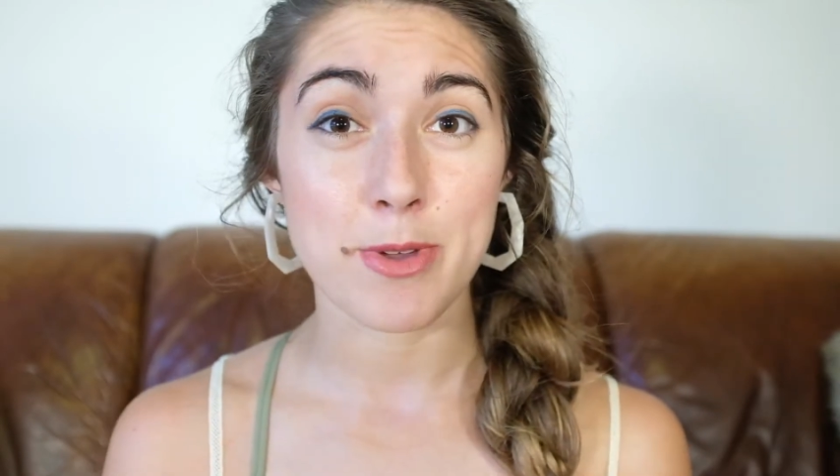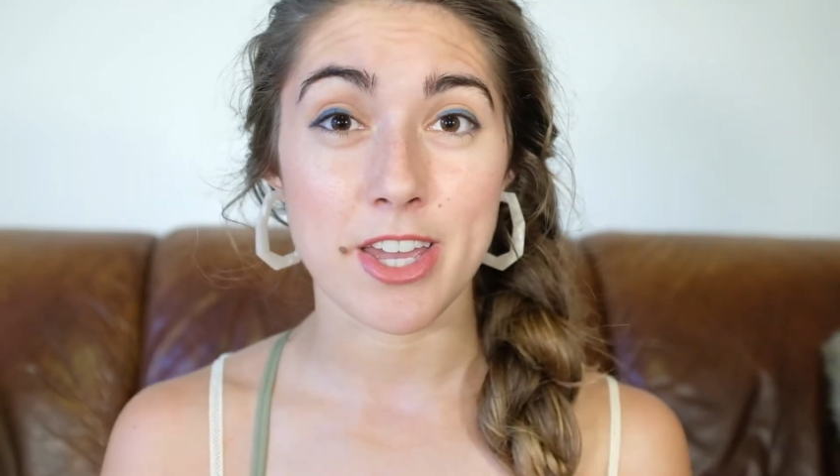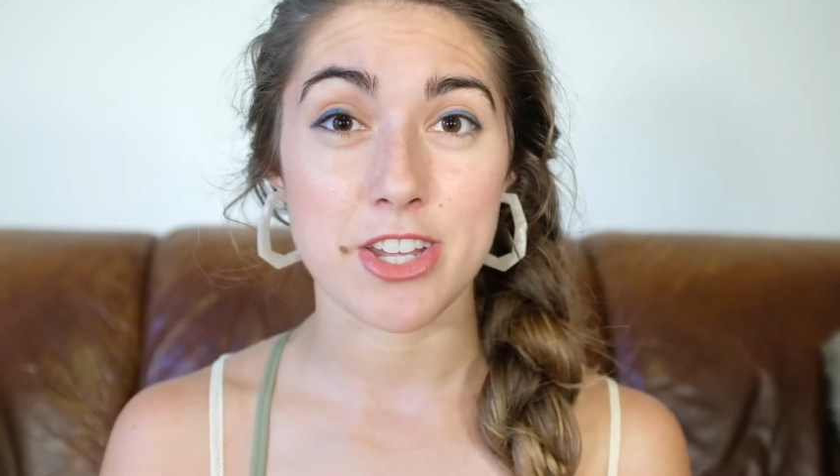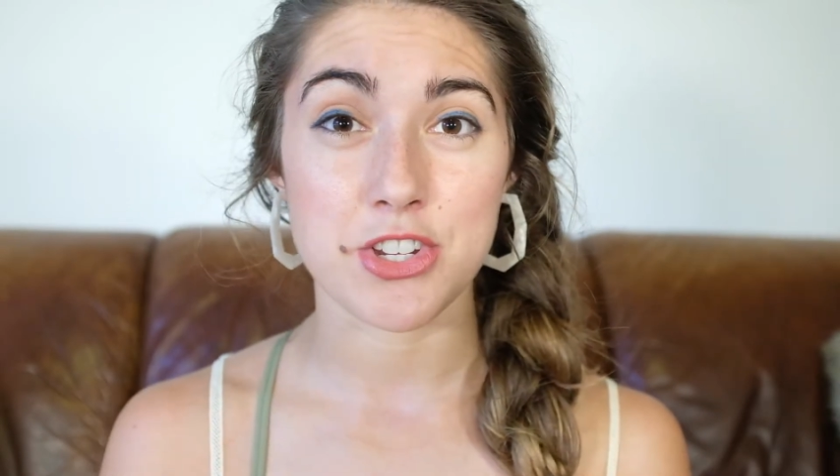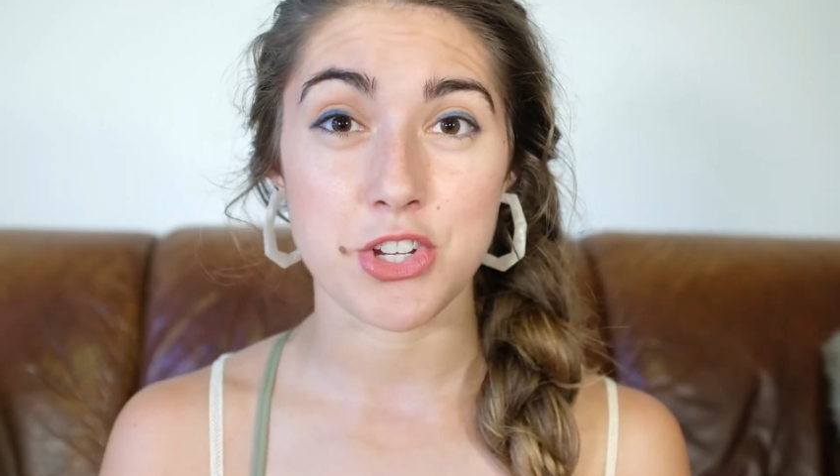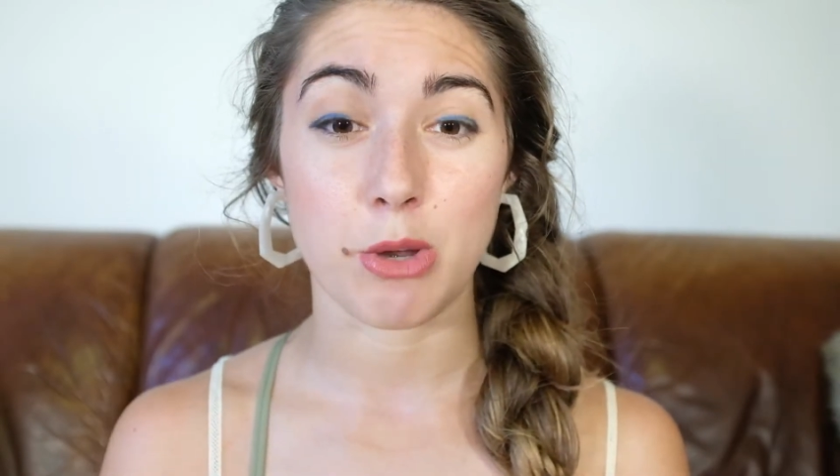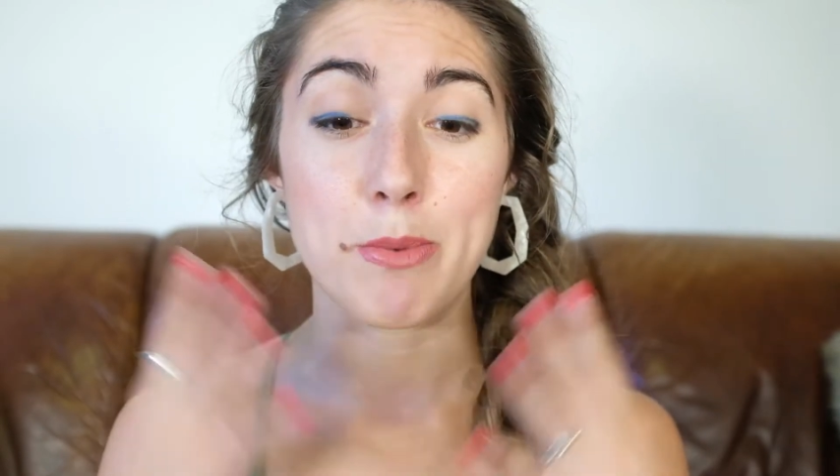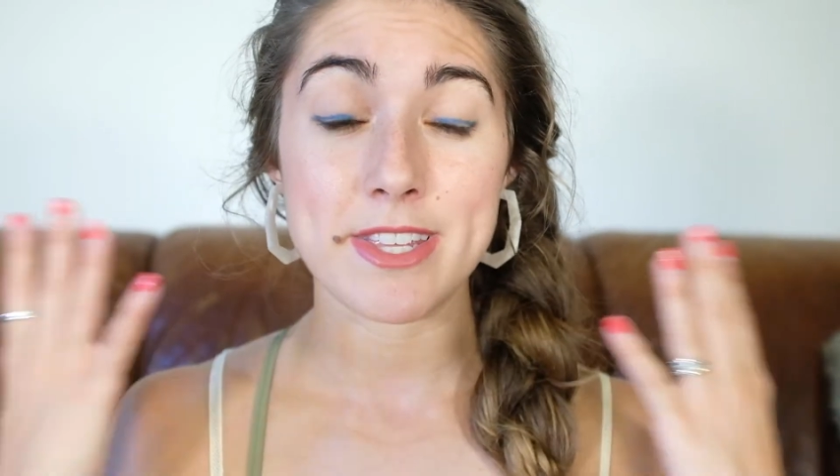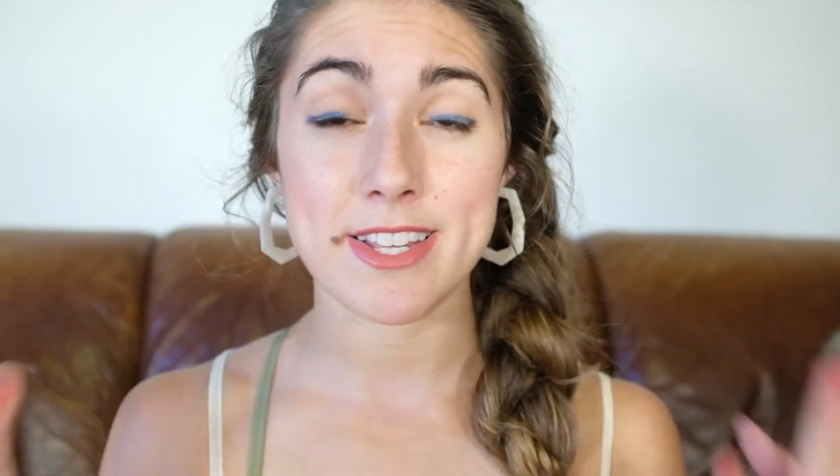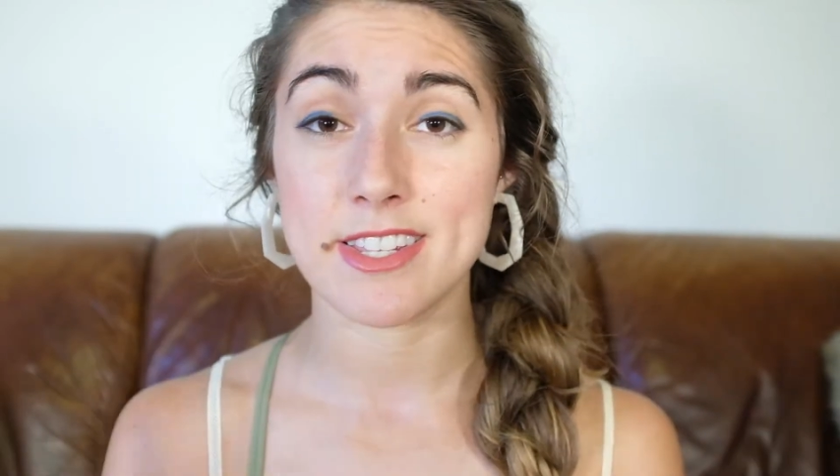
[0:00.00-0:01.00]
because your
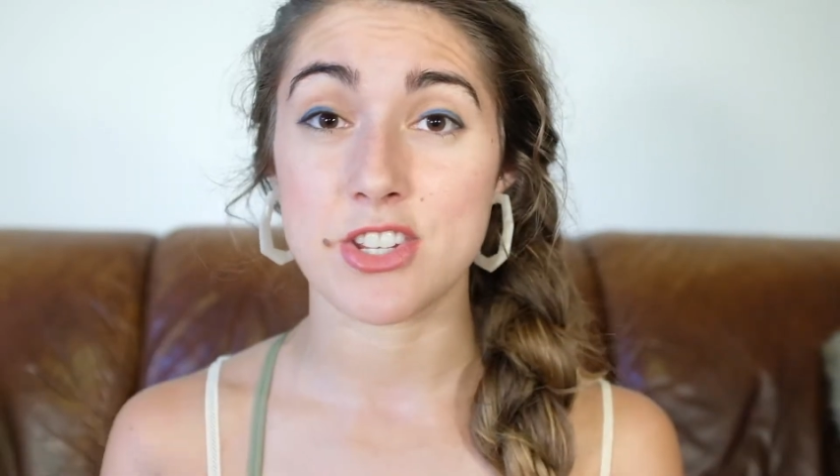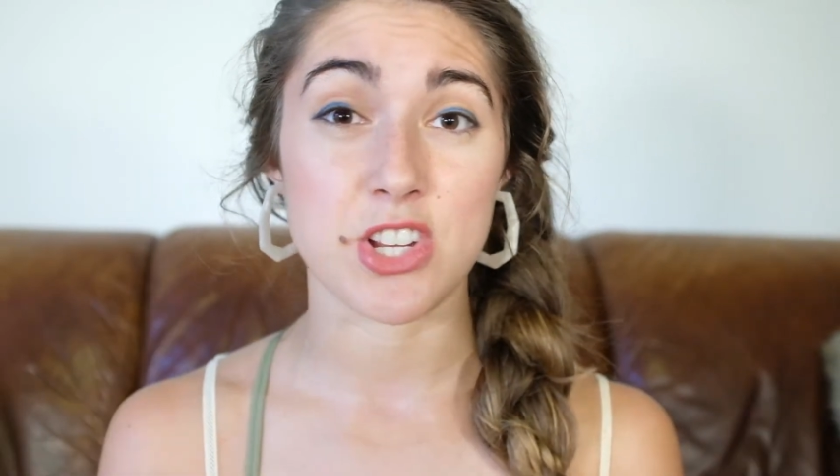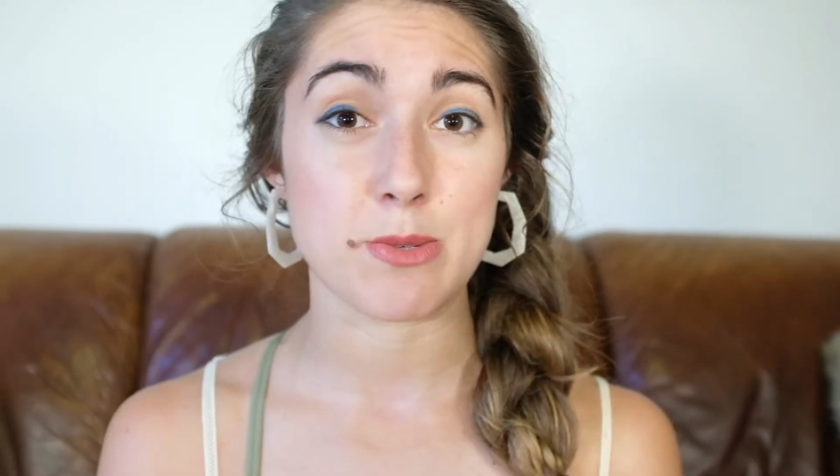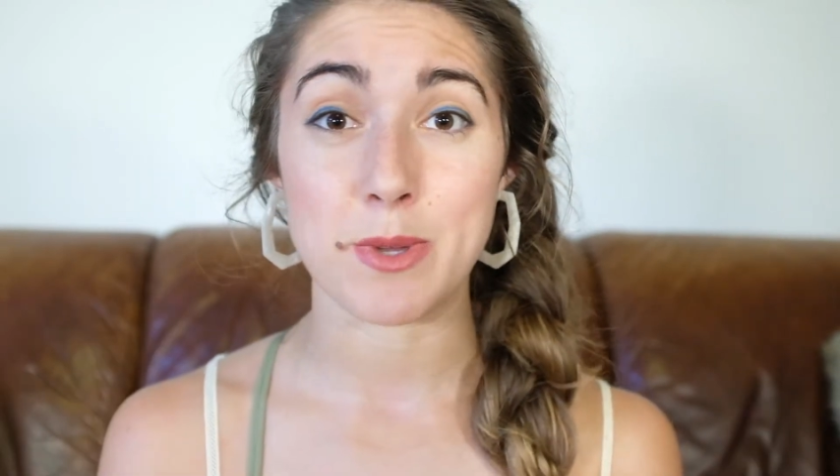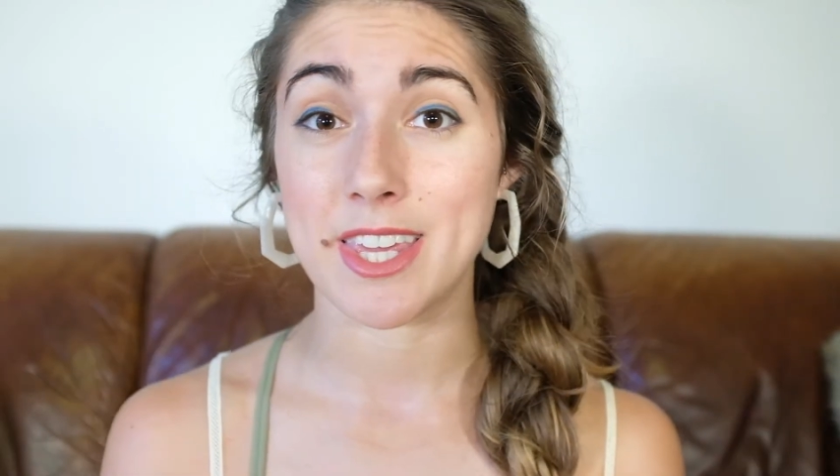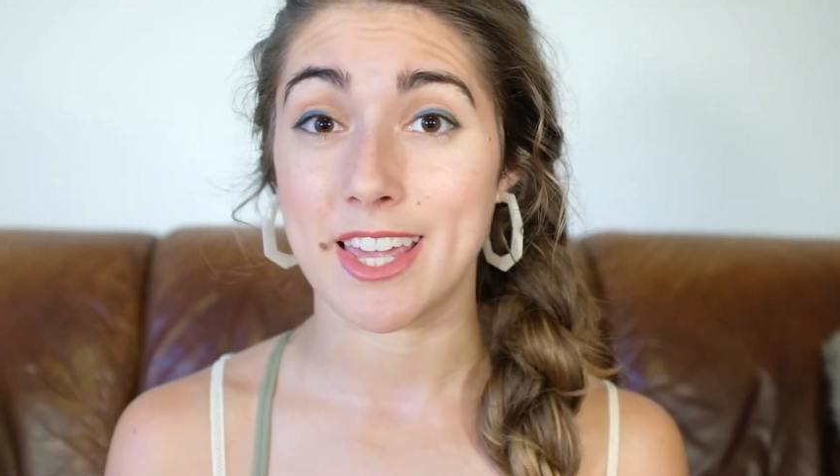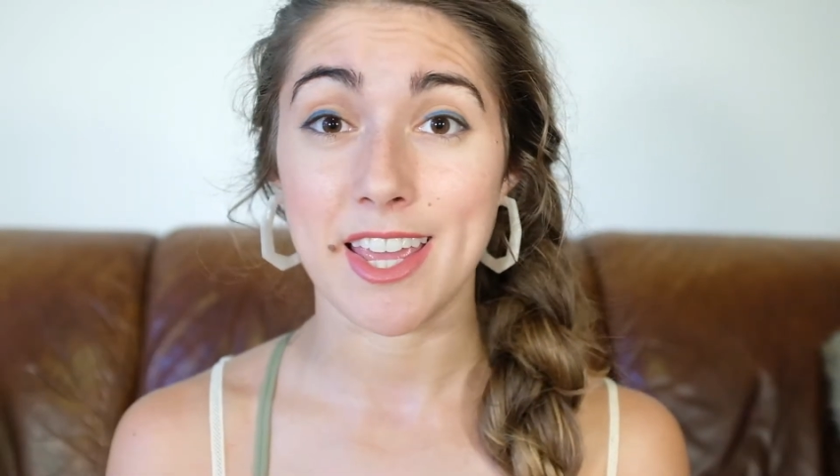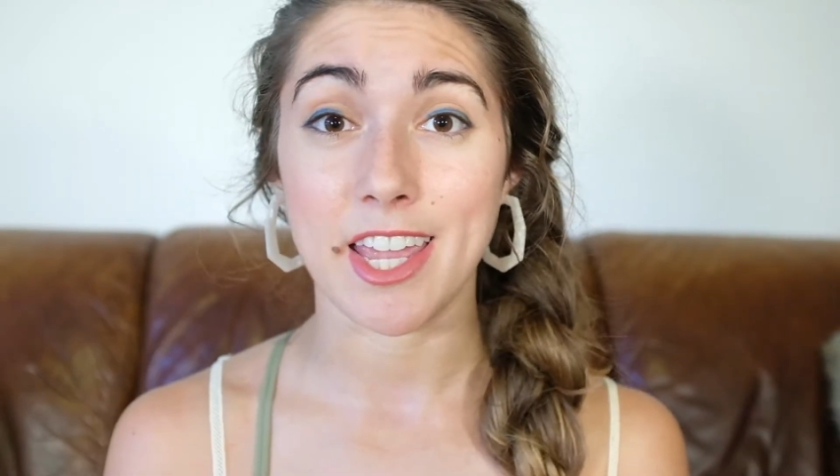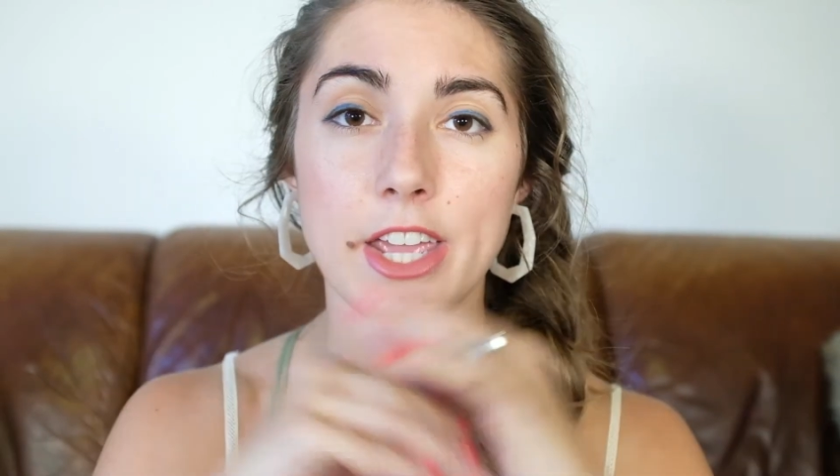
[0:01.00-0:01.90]
business is just beginning